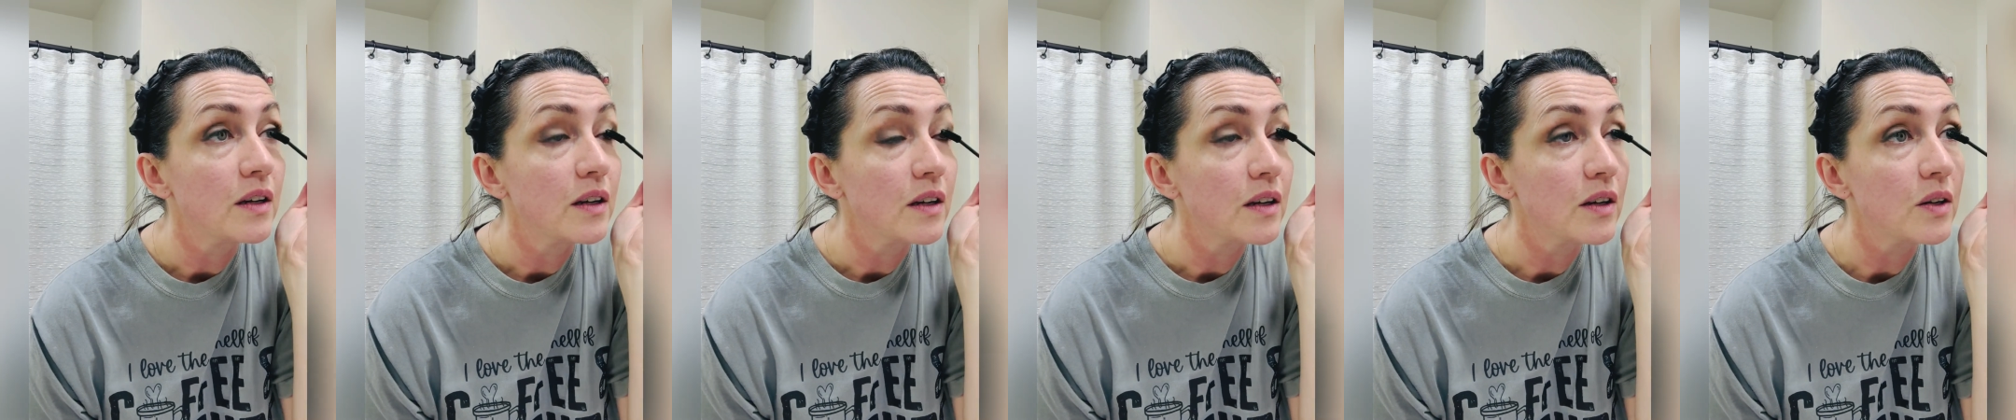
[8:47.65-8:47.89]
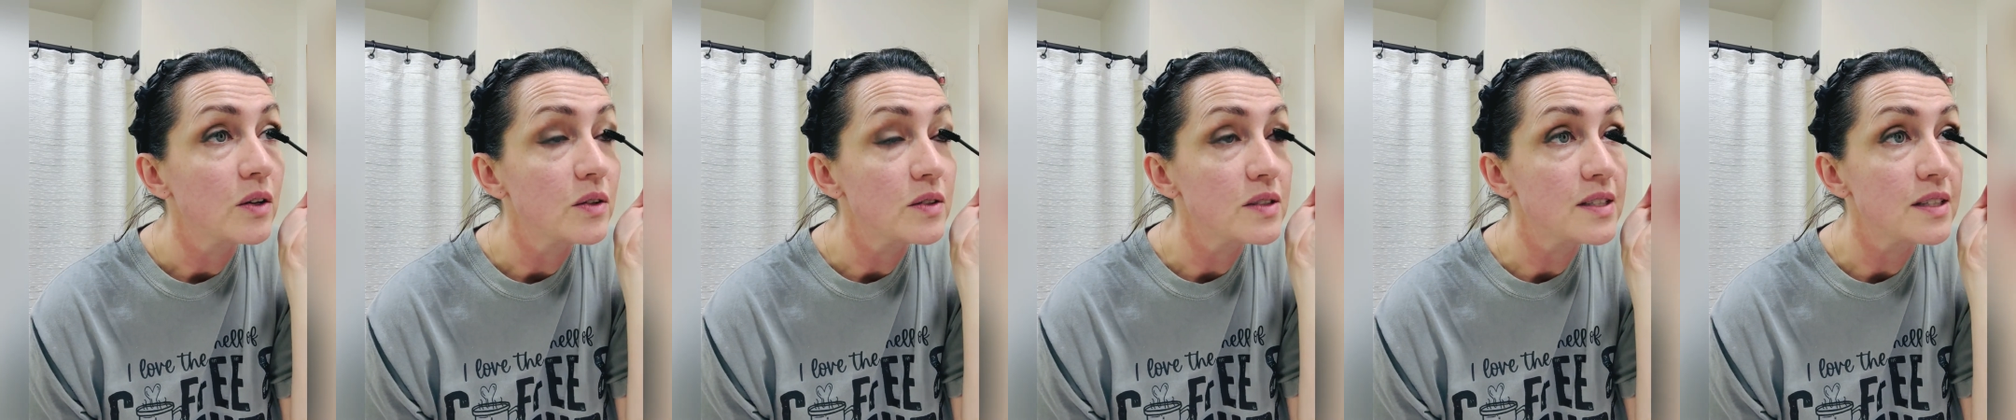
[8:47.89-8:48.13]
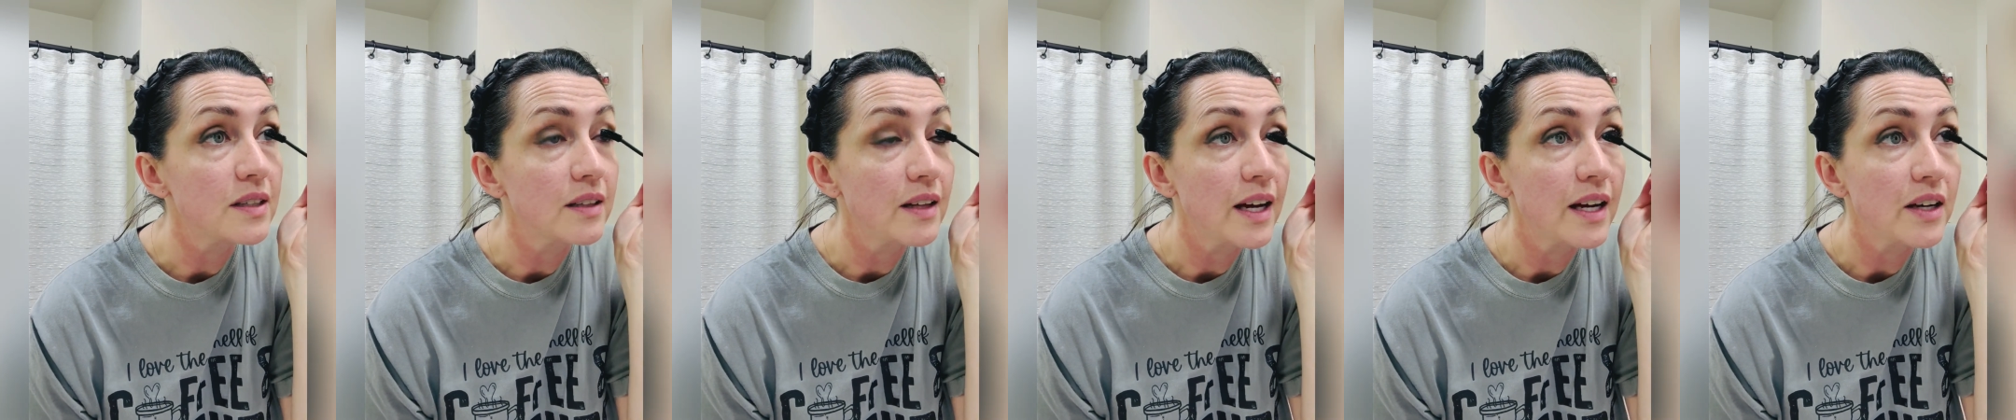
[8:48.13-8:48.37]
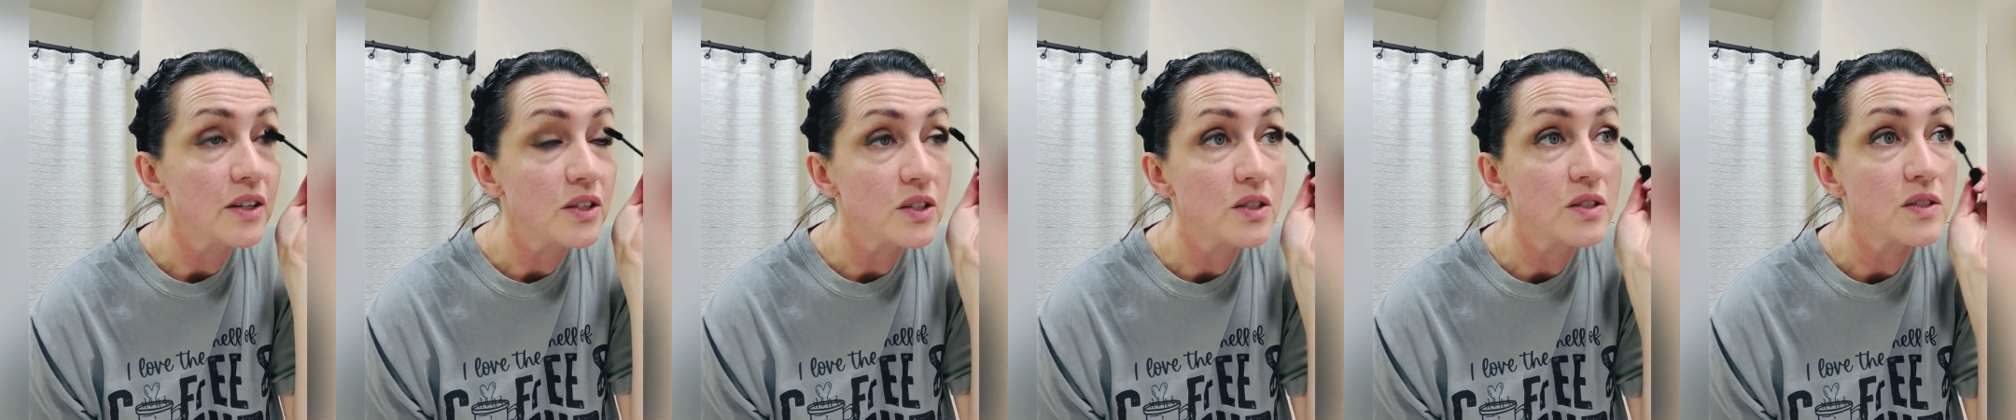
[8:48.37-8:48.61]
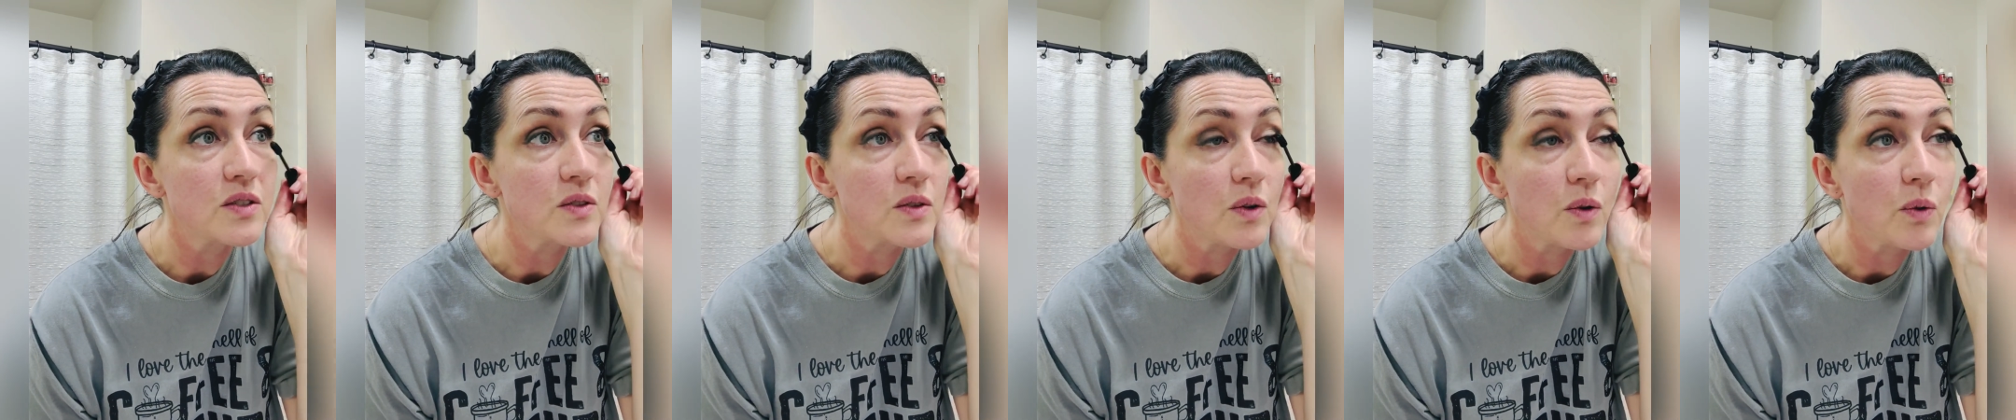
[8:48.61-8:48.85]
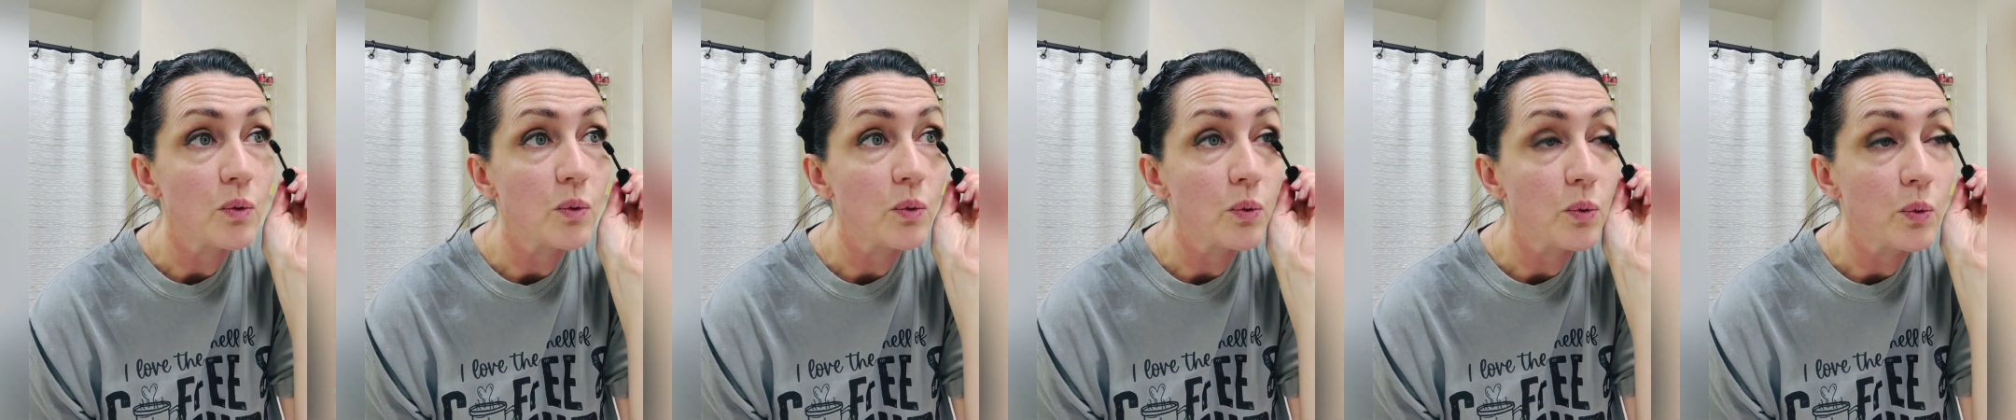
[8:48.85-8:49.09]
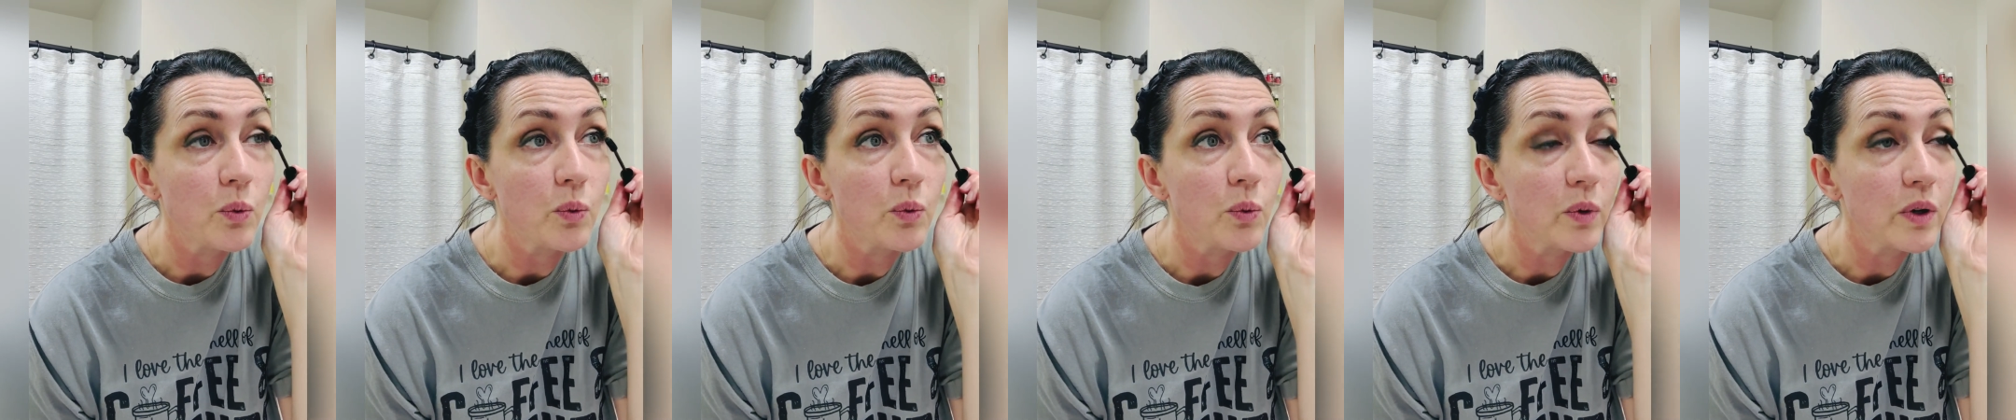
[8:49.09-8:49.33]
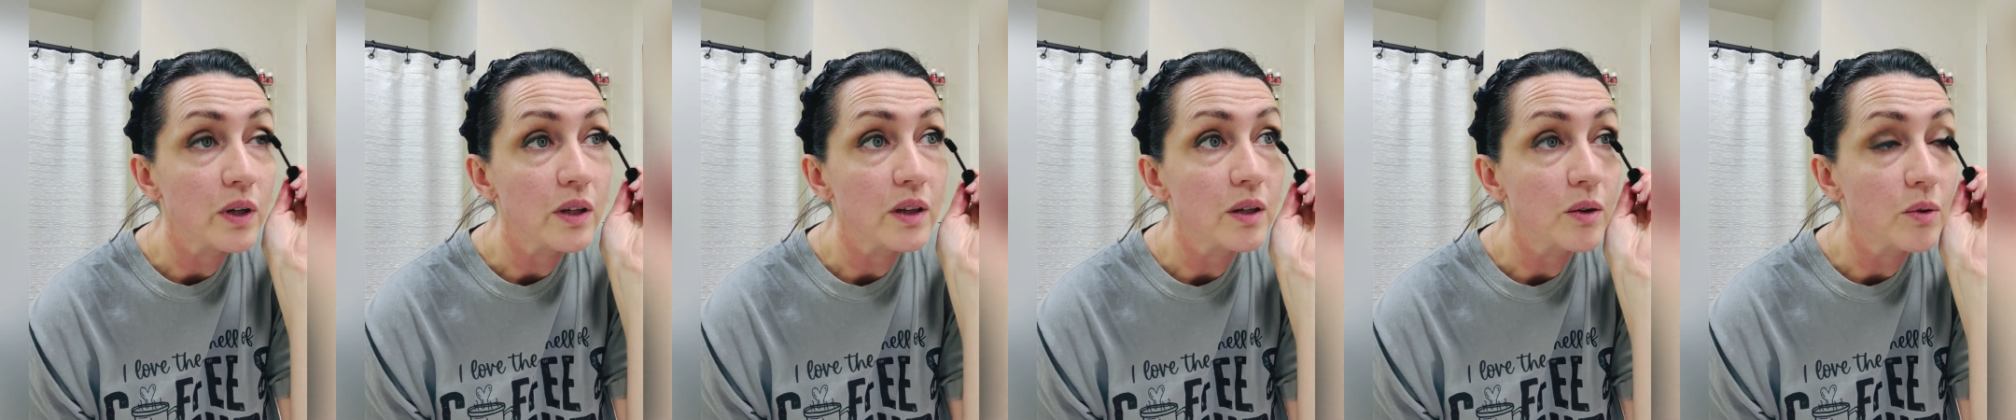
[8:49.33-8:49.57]
coats the lashes
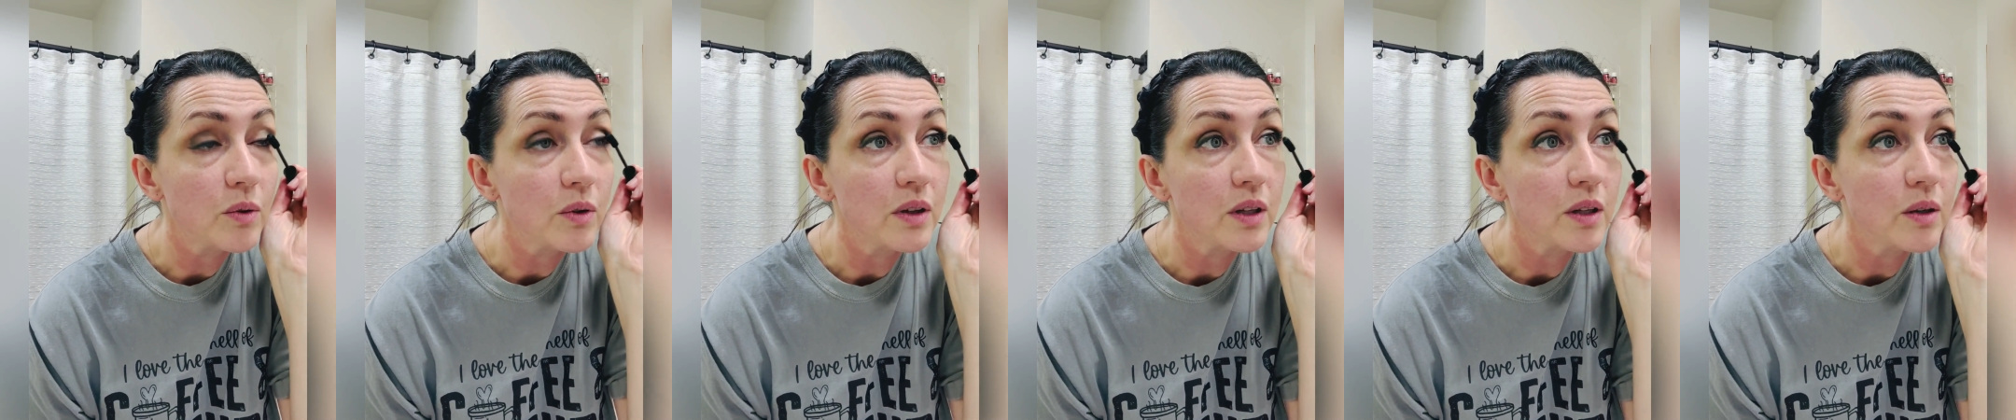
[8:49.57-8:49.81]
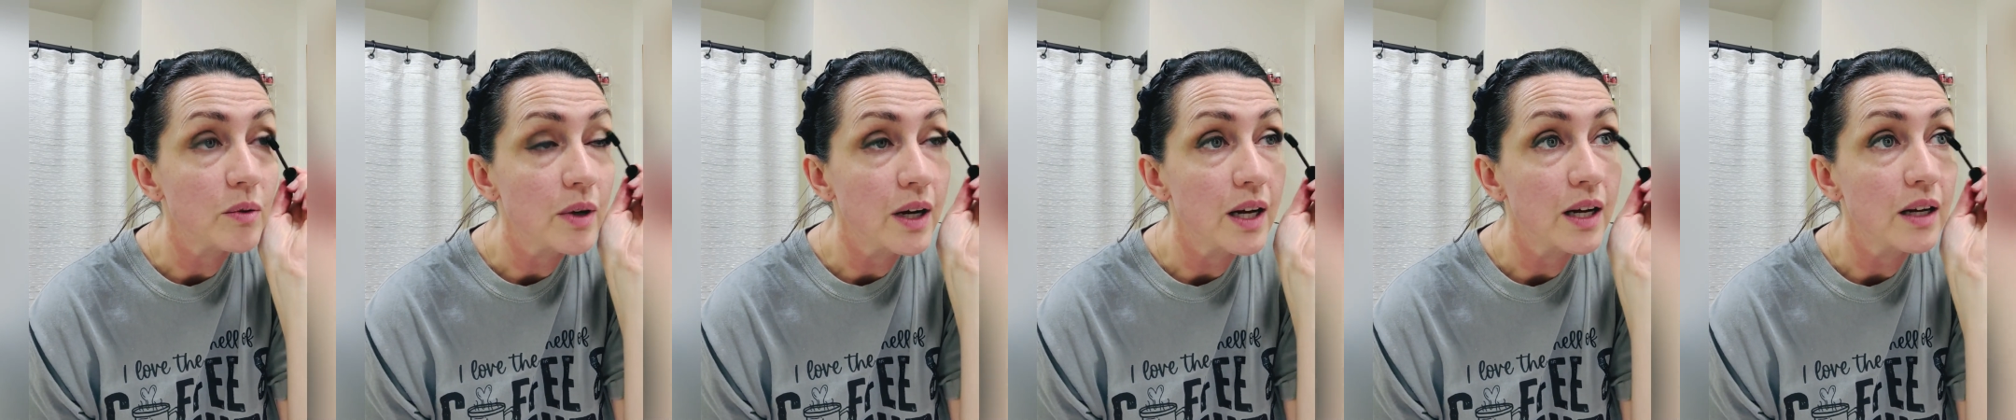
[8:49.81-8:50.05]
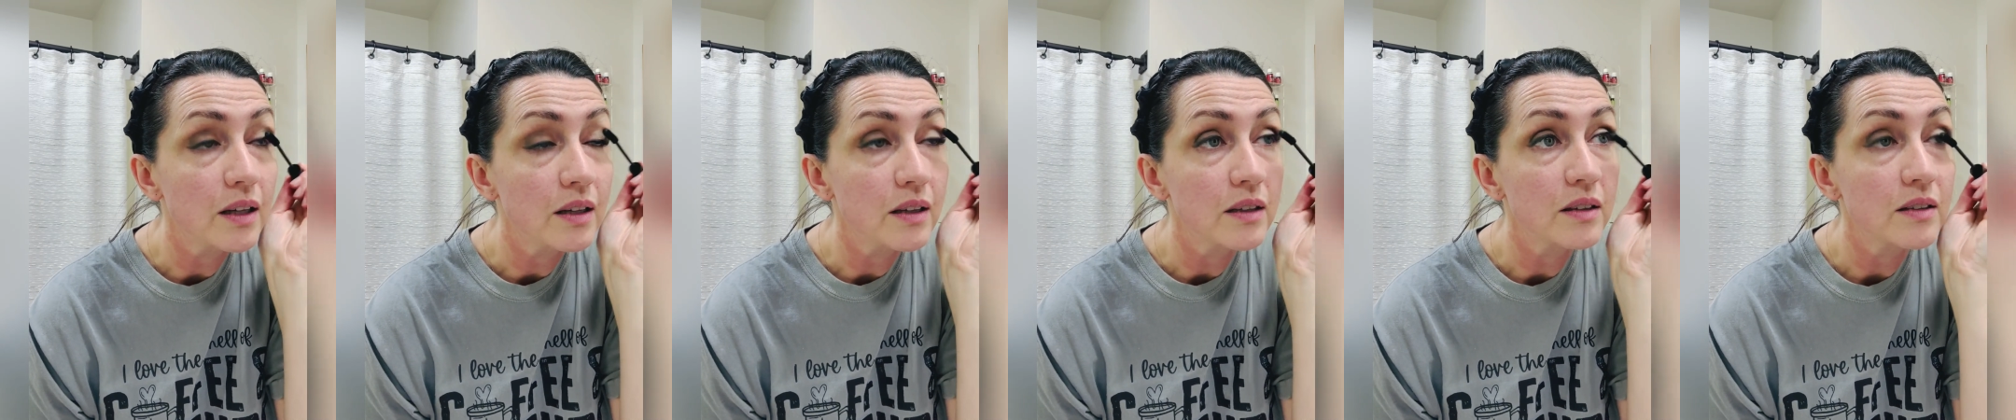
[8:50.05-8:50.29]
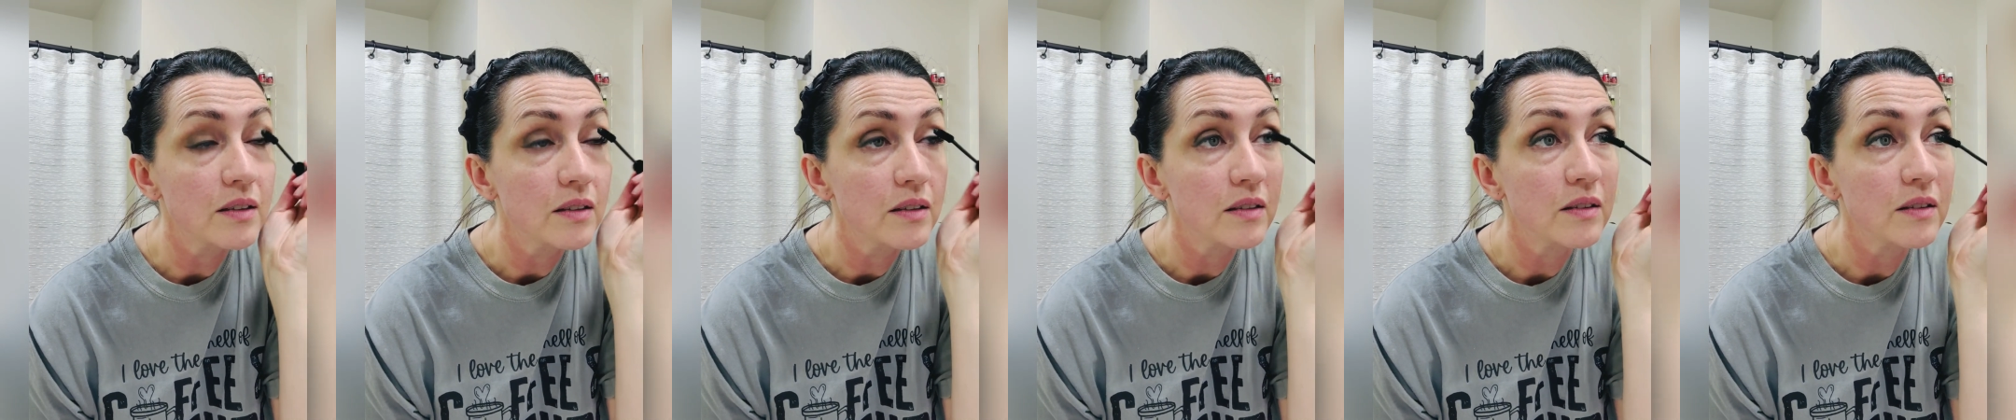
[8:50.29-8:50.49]
really, really well.